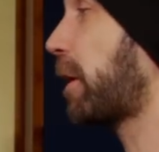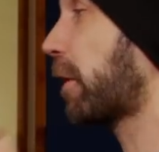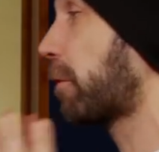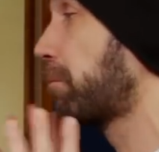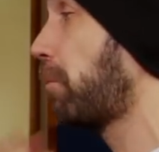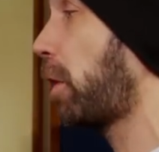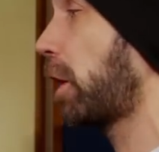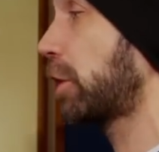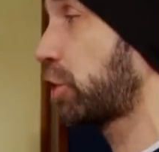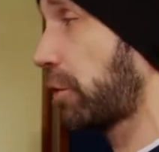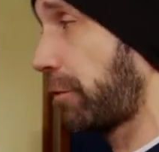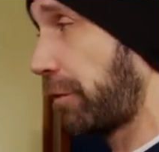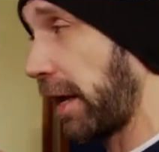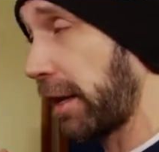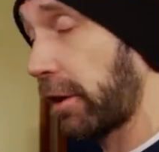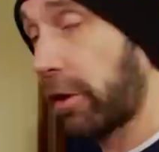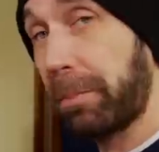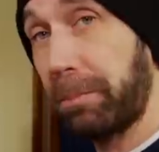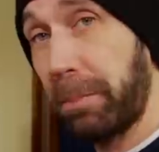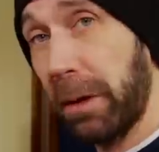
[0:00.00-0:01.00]
as much of
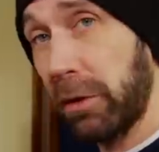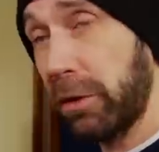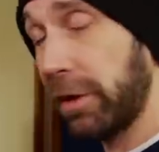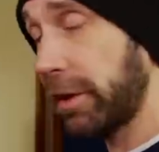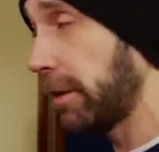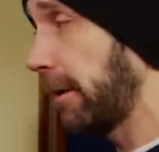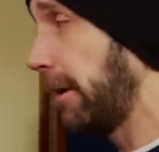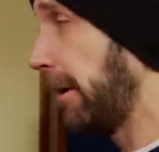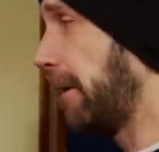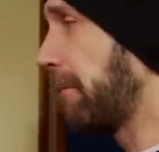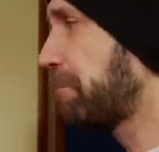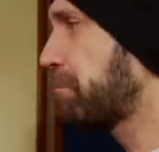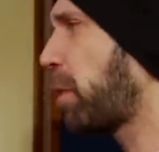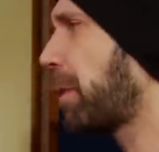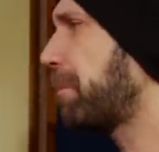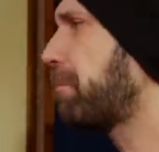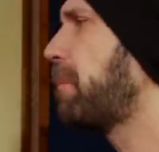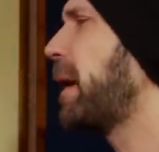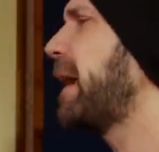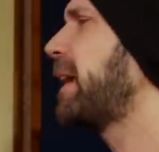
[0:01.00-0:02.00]
that spirit,
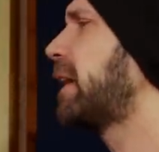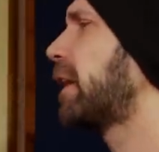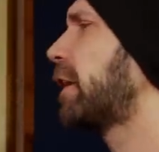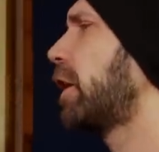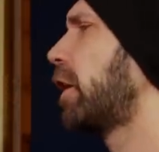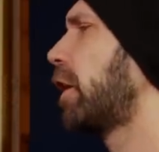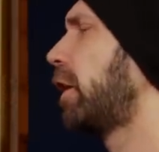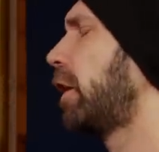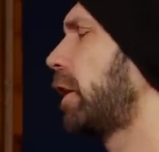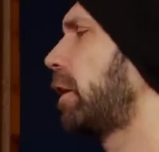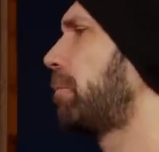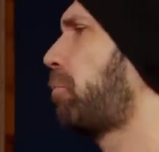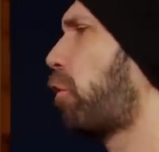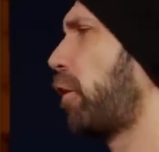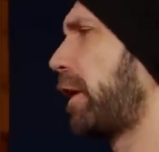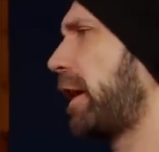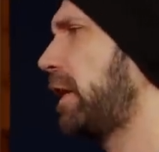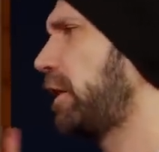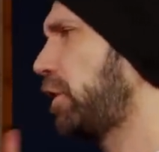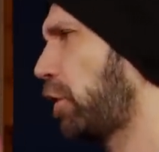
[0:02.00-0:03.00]
but make it a little
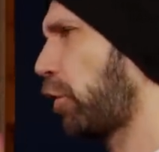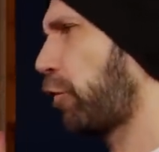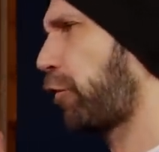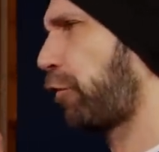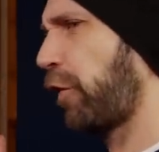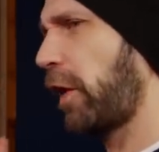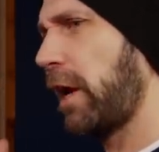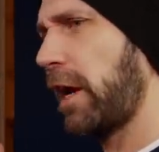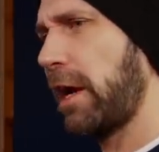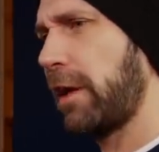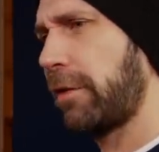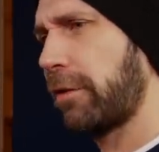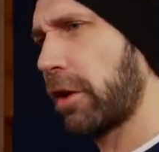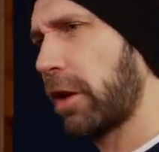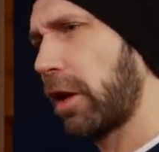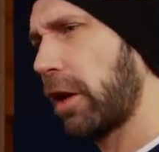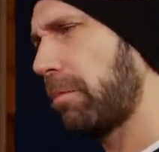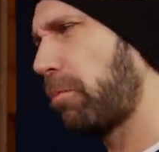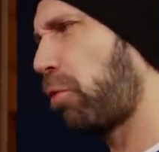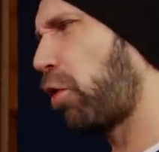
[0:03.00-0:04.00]
more in your face, a
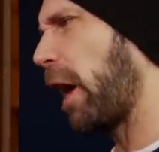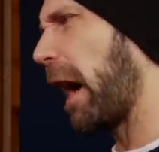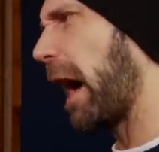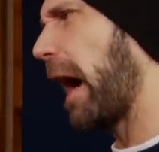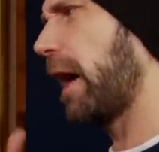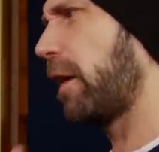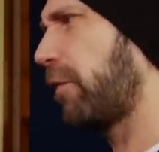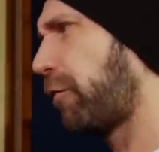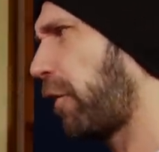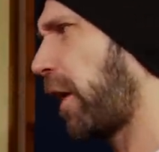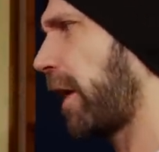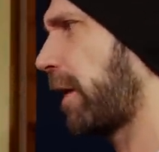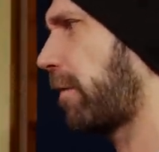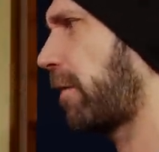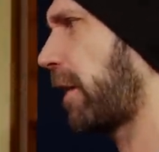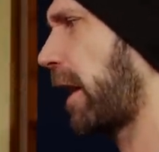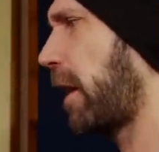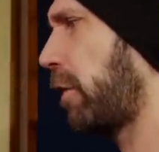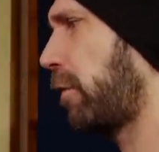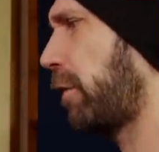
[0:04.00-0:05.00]
little more hi-fi
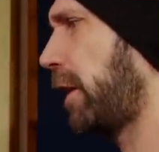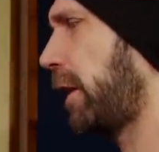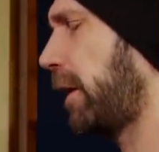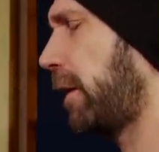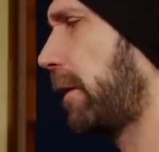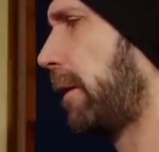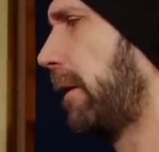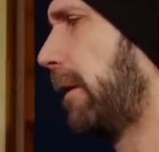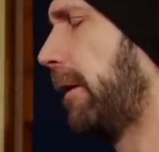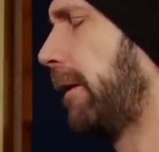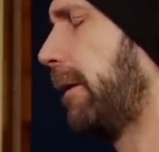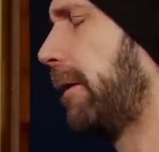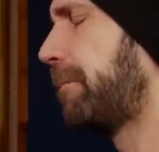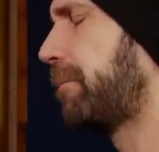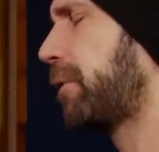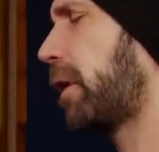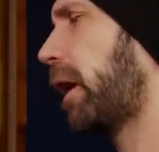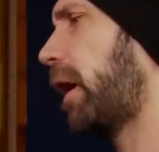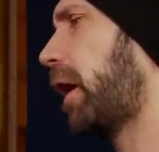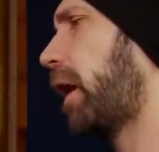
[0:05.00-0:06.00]
sounding,
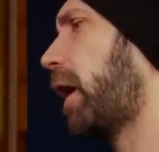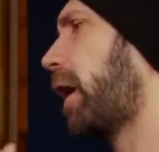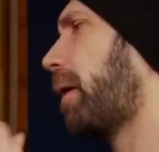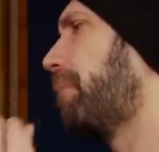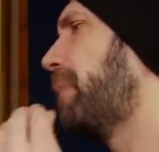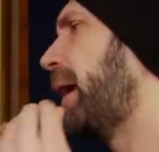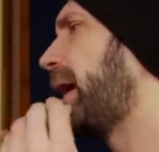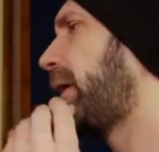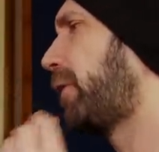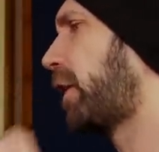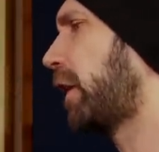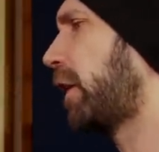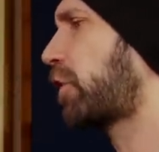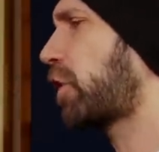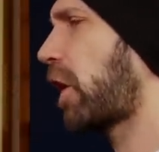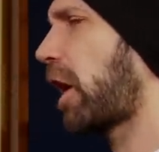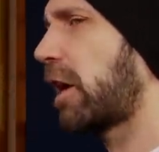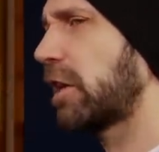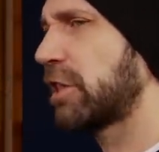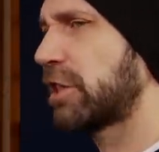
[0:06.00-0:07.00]
make the
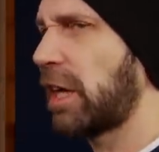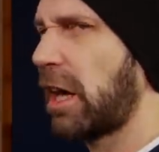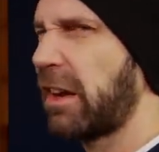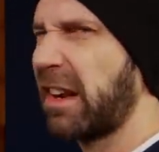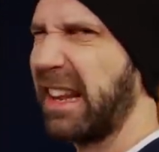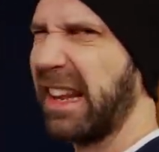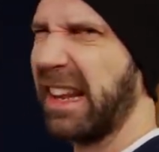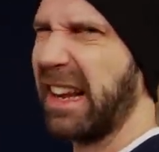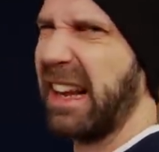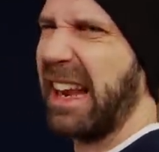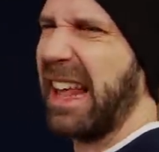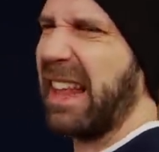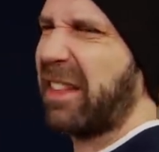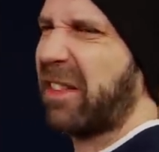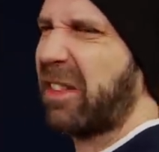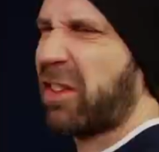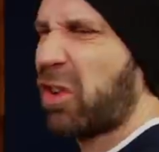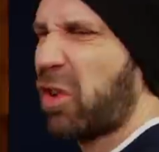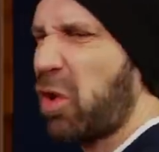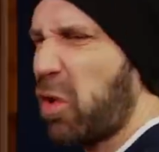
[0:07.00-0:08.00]
guitar sound a little less
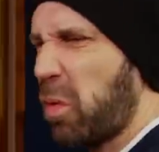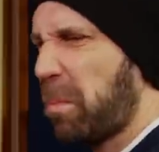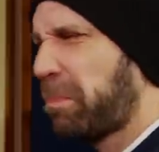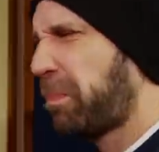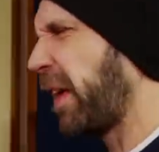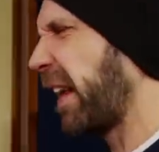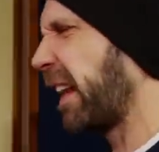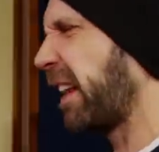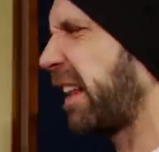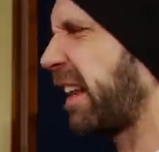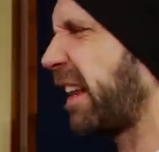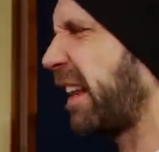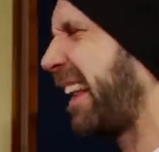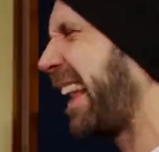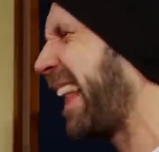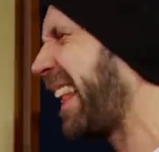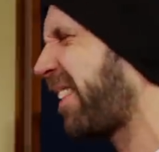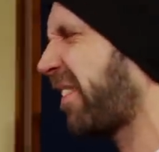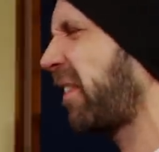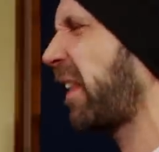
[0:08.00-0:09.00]
scooped and a little
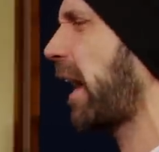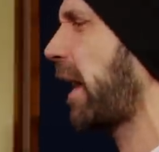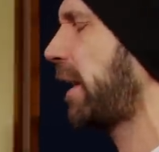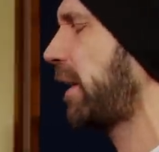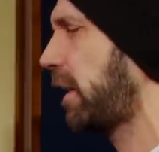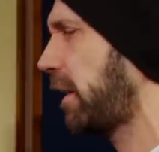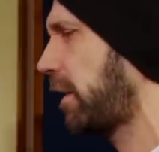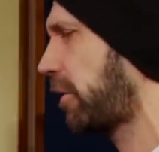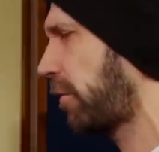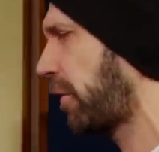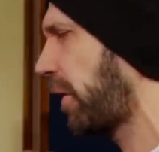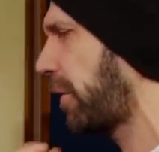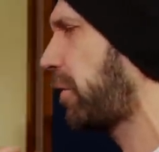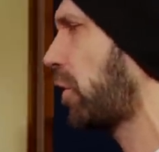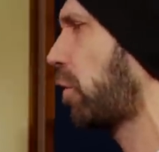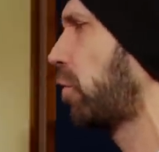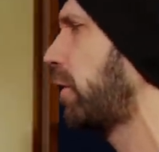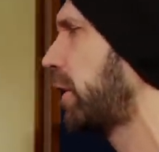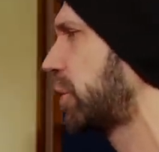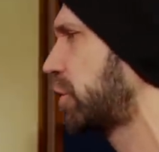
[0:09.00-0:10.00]
less 90s than the
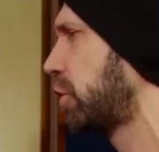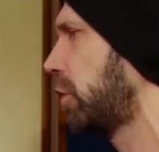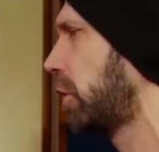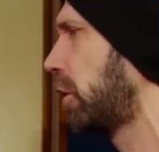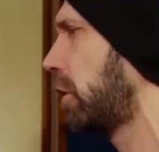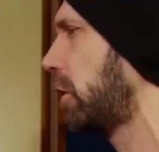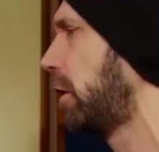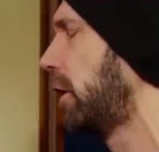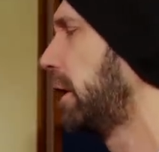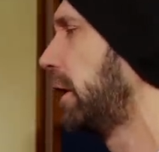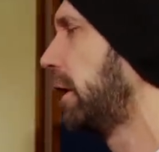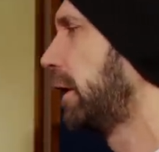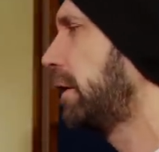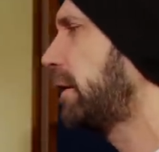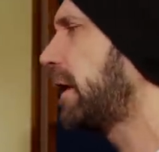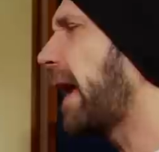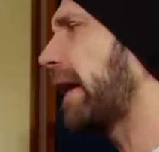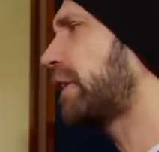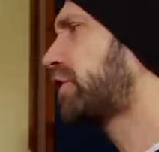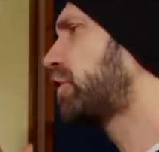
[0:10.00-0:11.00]
original.
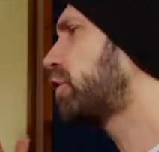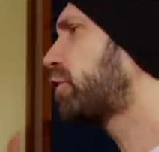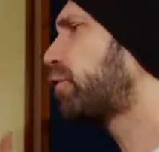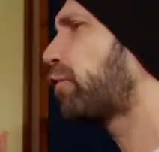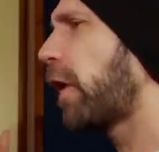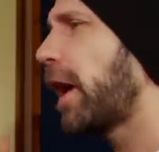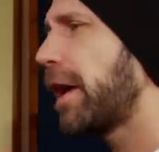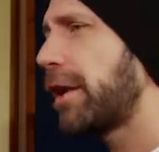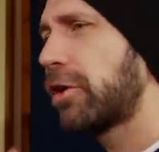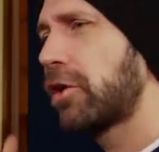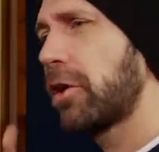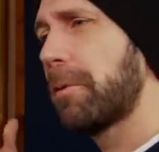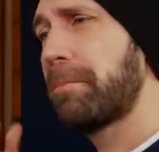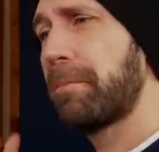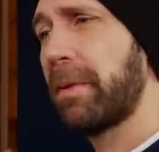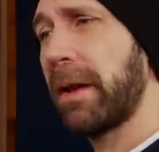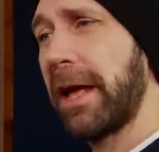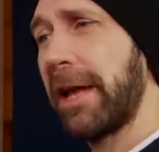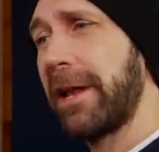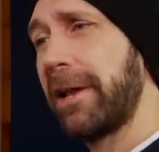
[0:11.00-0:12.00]
Yeah, just find a good
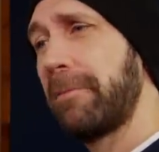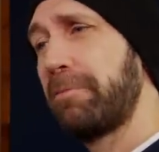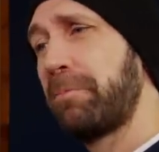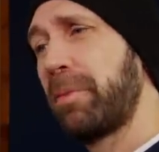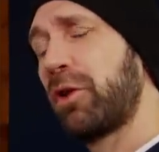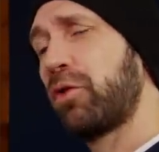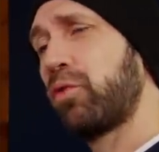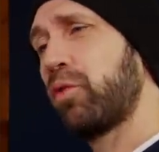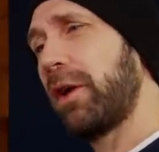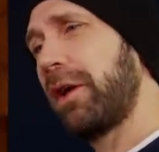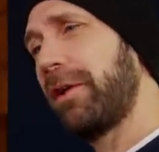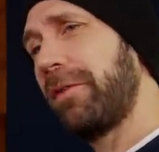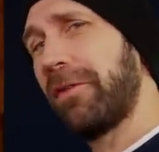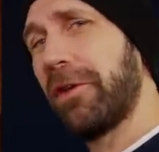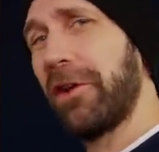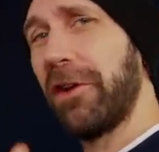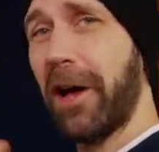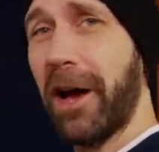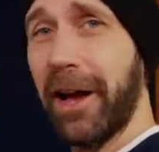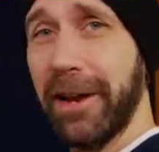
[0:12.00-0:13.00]
blend between
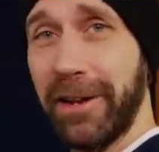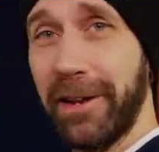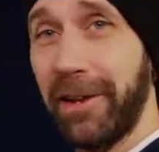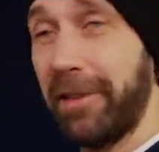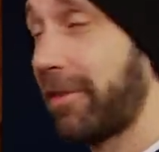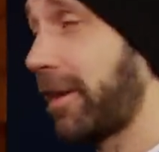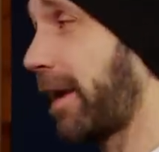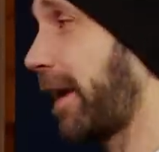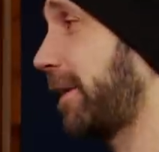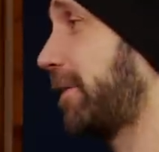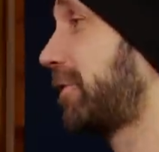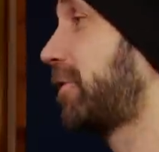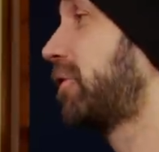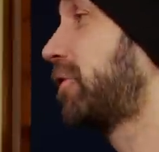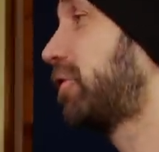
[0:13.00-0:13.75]
the 90s and